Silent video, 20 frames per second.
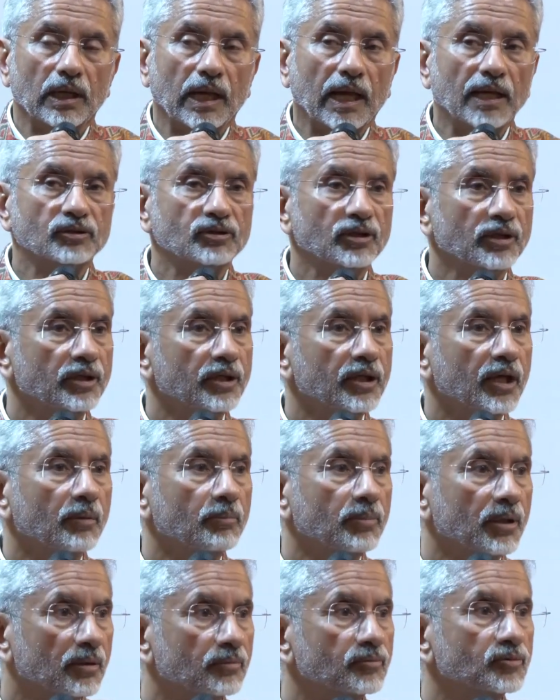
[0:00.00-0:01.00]
as India
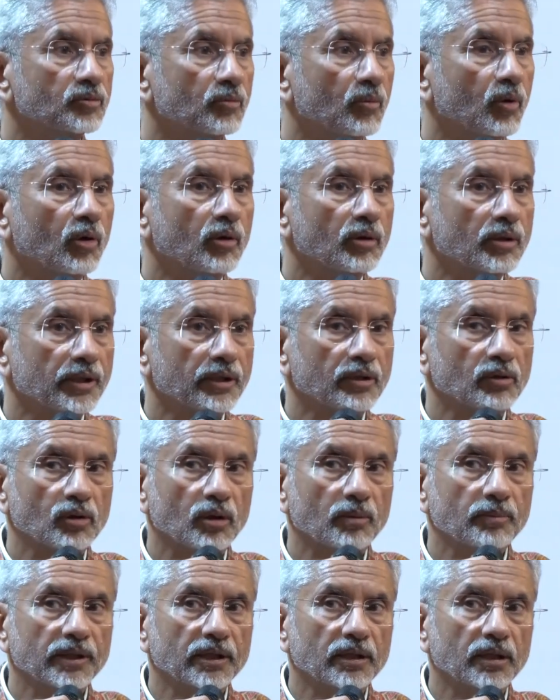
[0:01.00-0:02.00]
becomes more
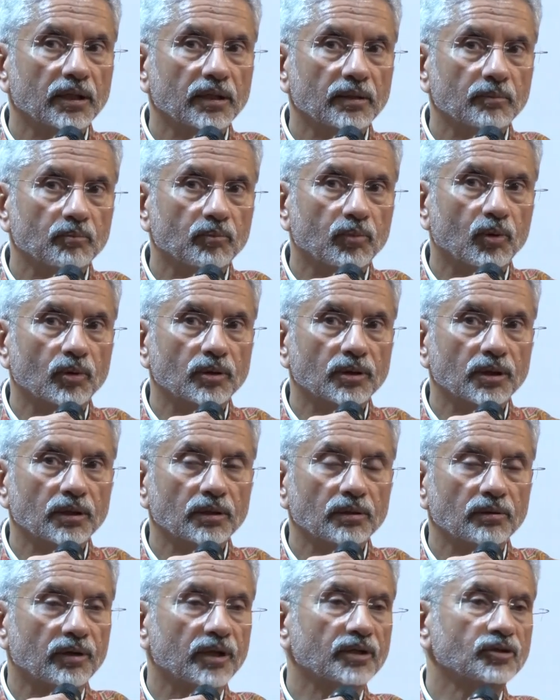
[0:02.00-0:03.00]
economically
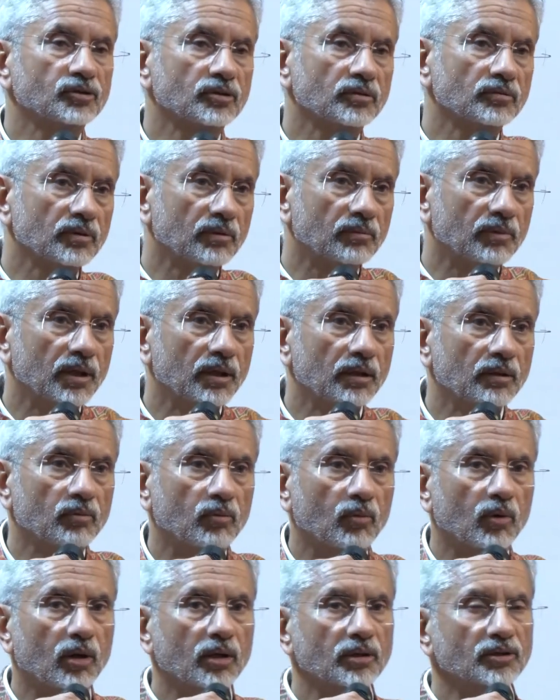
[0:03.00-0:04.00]
important, the rest of the world
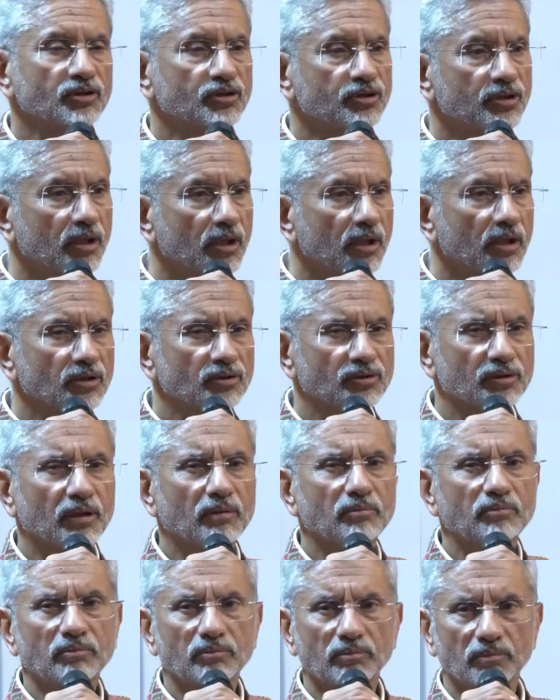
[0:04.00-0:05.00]
wants
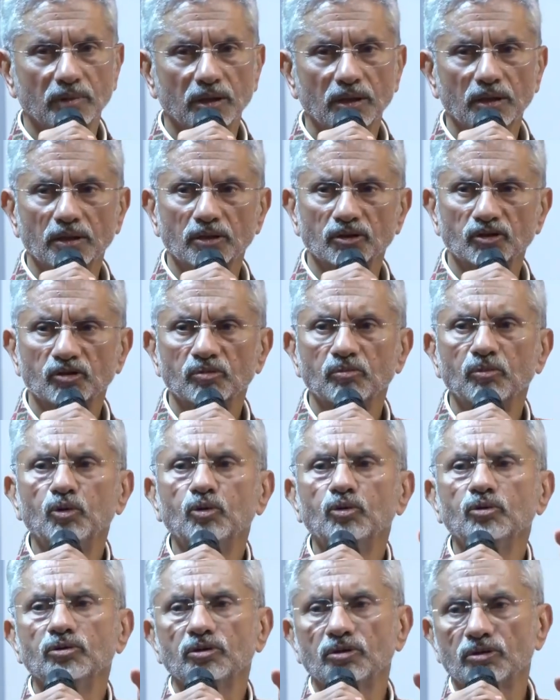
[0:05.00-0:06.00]
some
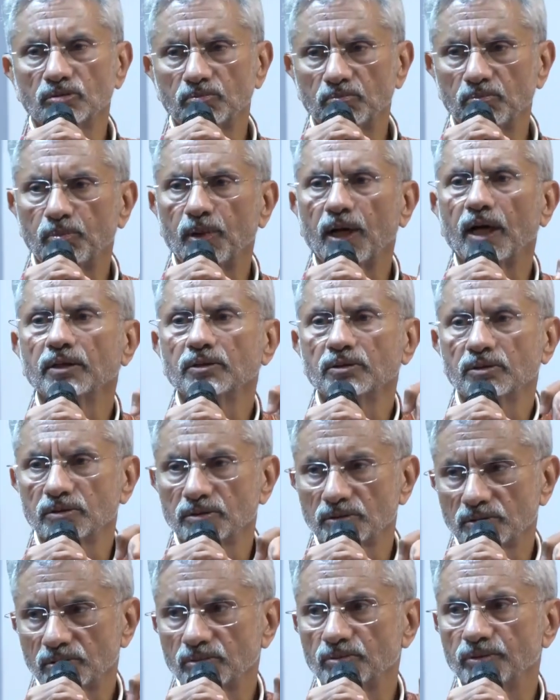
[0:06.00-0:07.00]
smooth
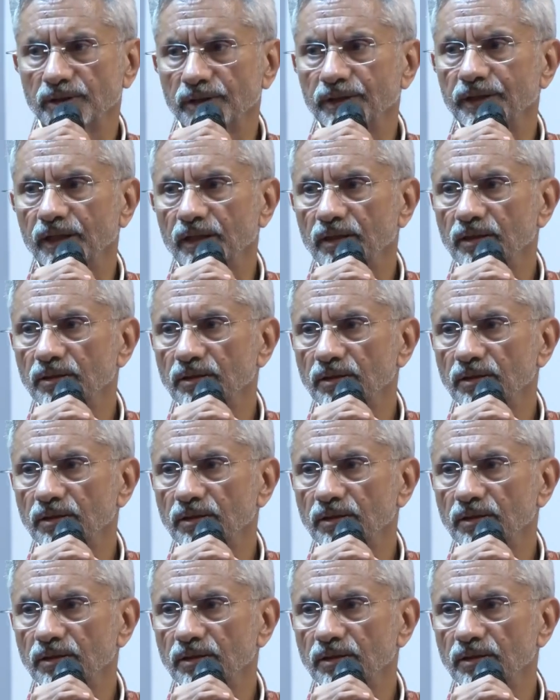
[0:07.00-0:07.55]
path to India.